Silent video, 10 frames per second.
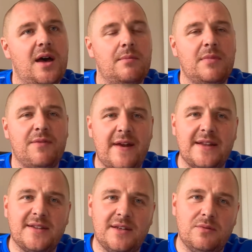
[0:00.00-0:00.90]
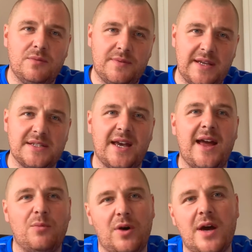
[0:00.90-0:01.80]
if anything, things are
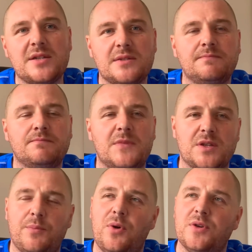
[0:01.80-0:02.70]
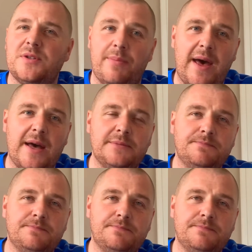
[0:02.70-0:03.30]
getting worse as opposed to better.